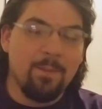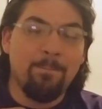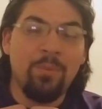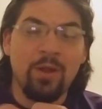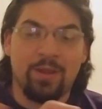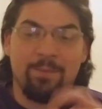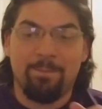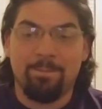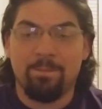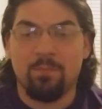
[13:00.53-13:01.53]
But
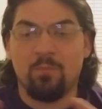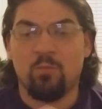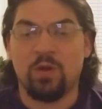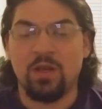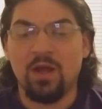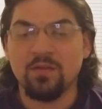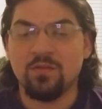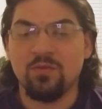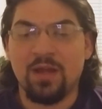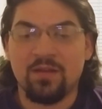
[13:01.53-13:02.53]
when
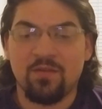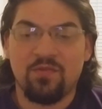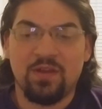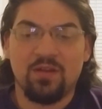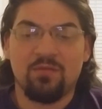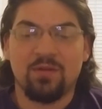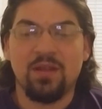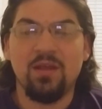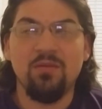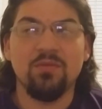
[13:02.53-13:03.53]
Natsu got defeated, when
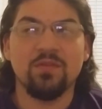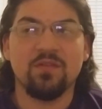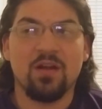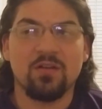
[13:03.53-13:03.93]
he was knocked